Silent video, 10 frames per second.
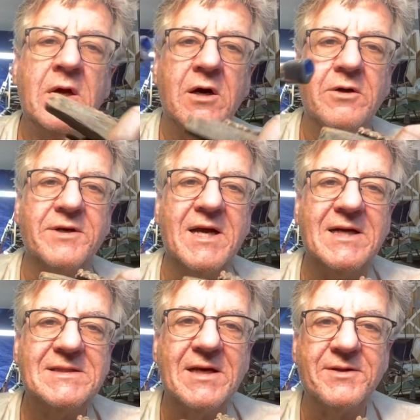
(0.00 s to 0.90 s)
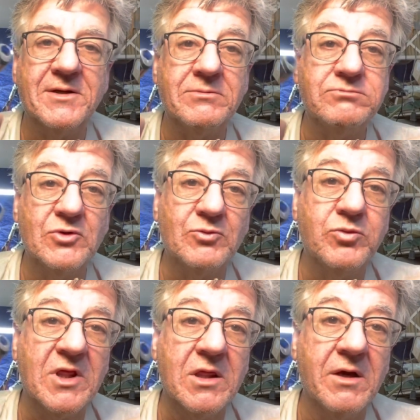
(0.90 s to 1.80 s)
All the guys out there will
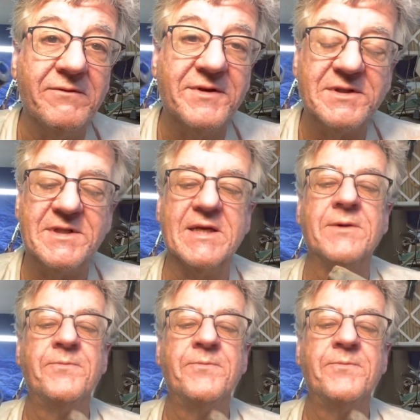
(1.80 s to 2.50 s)
love this thing.